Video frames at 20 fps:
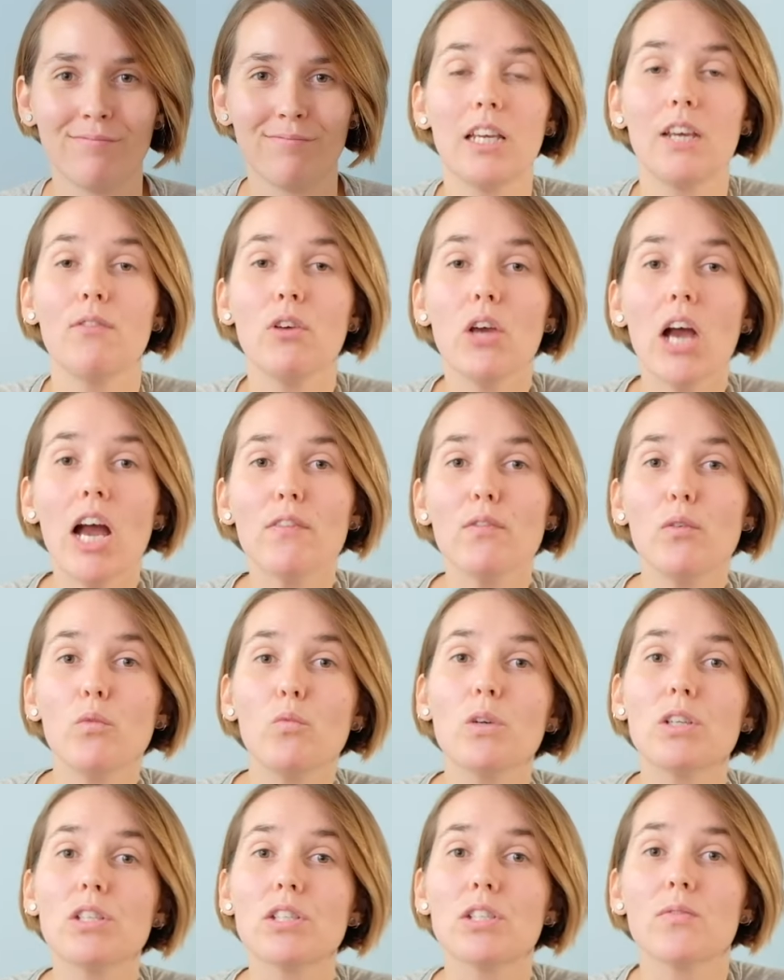If you haven't
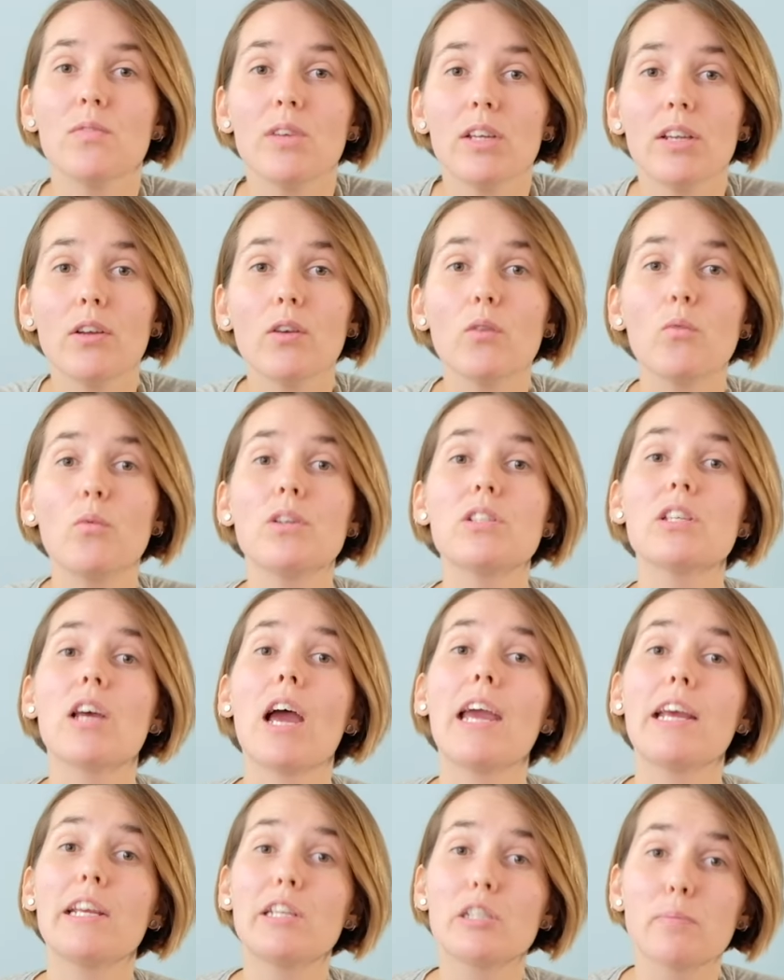watched the video in which
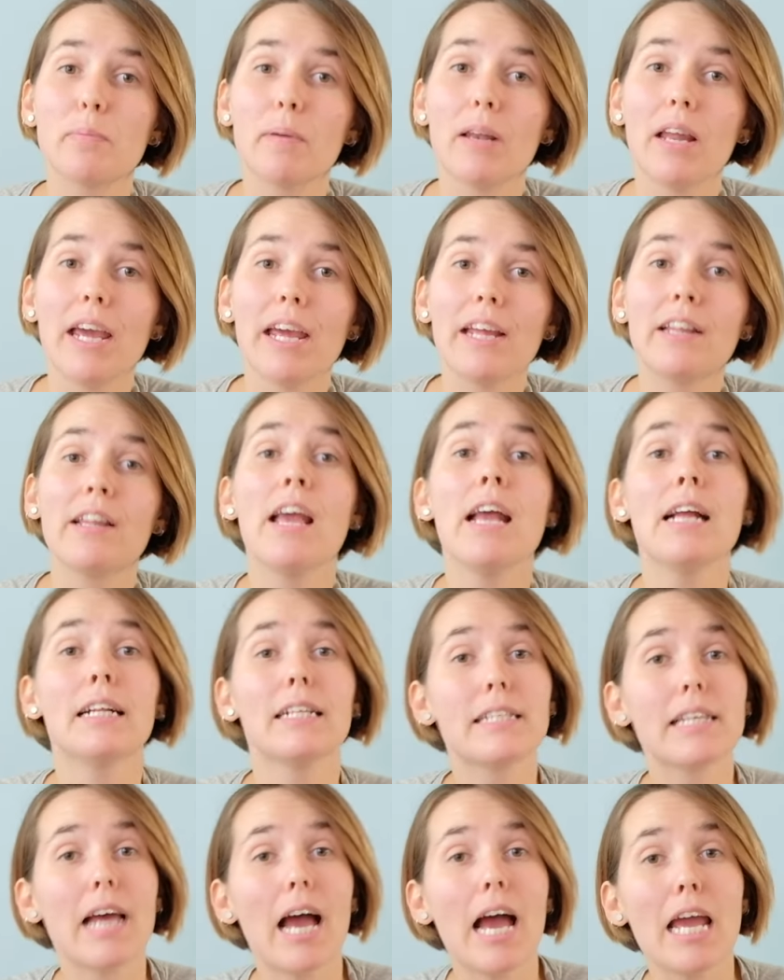I explain
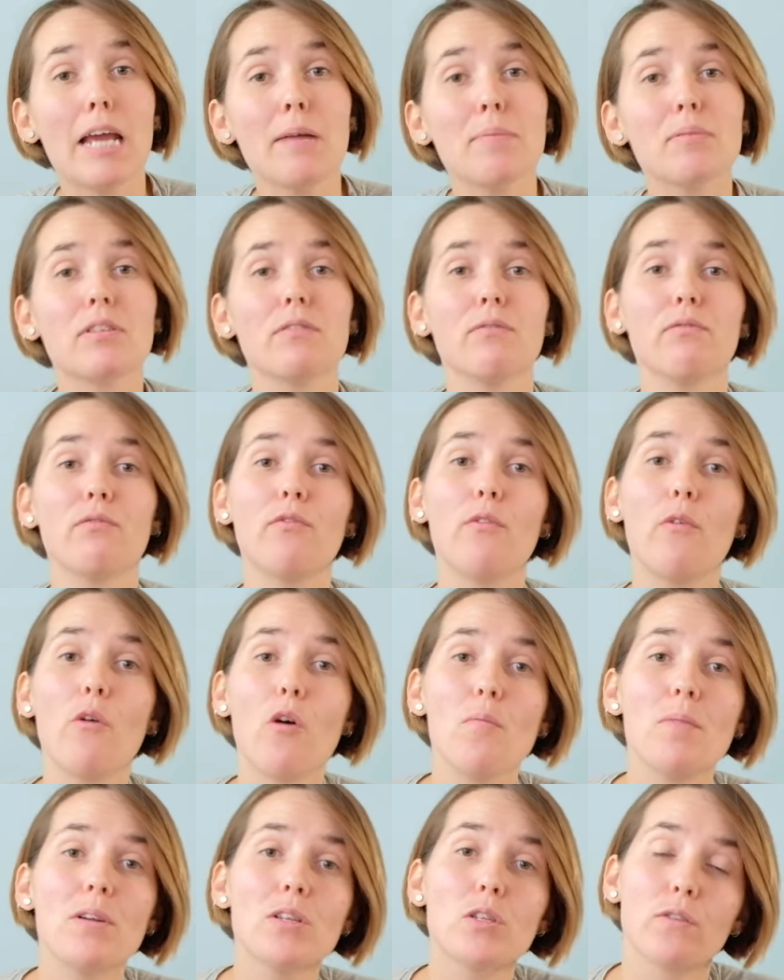types and
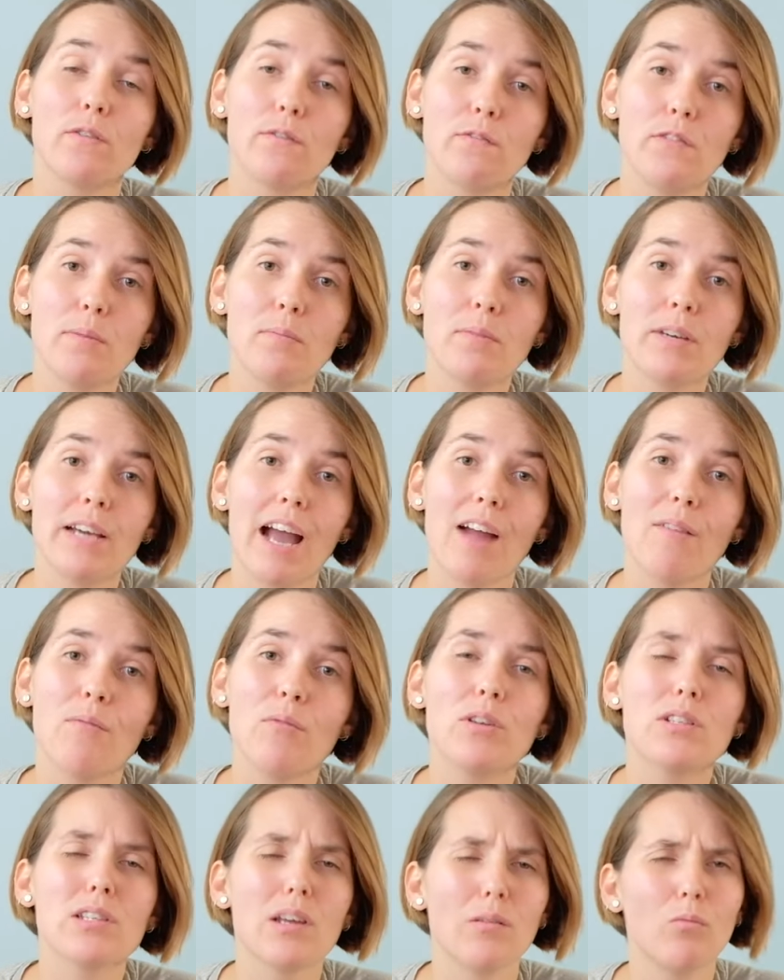formats of film
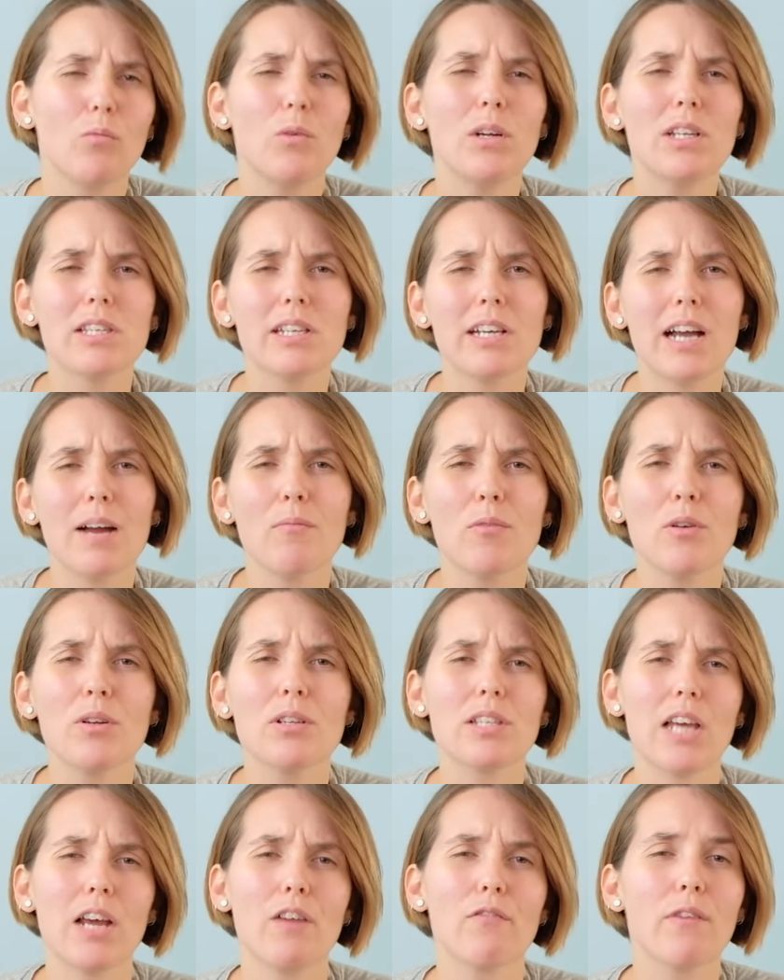cameras and which
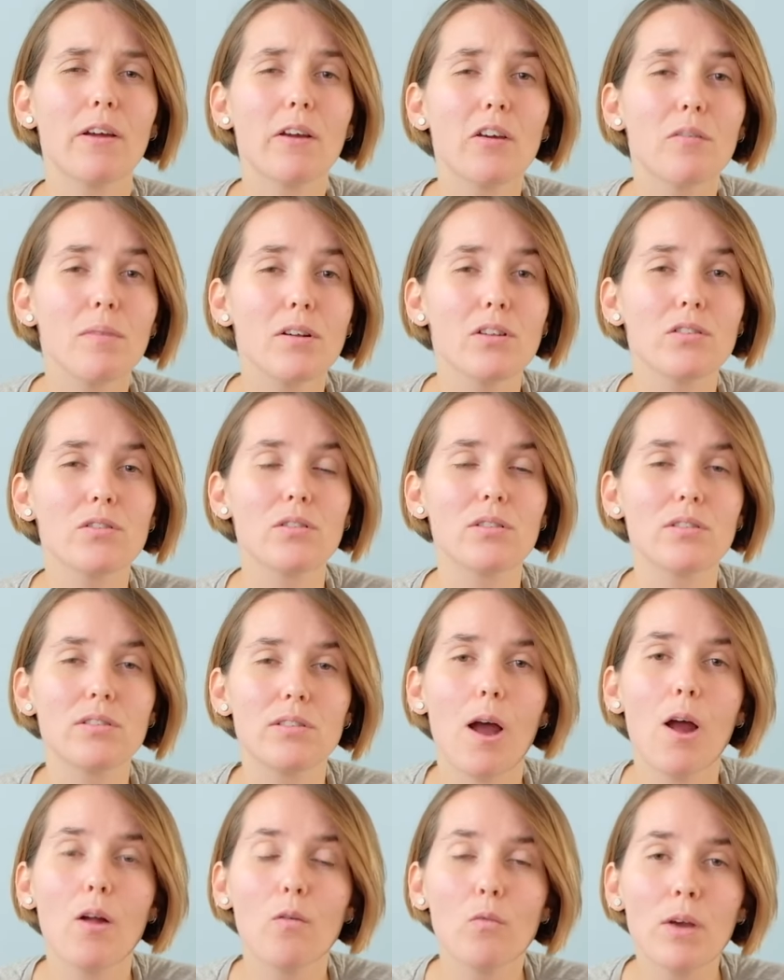cameras I recommend to
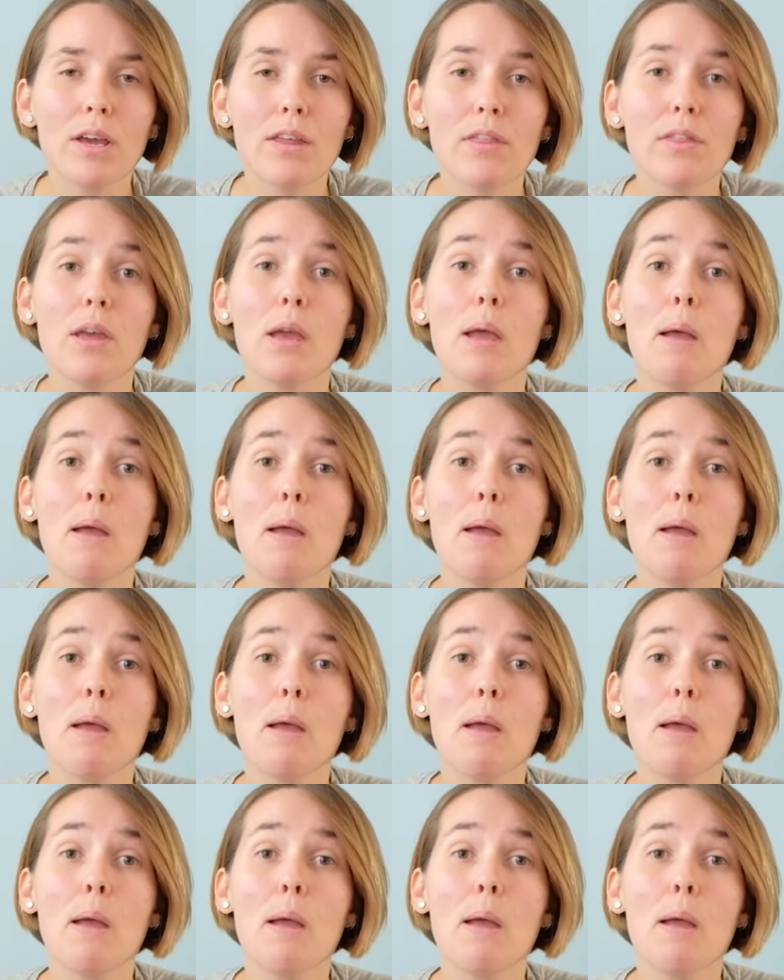start with,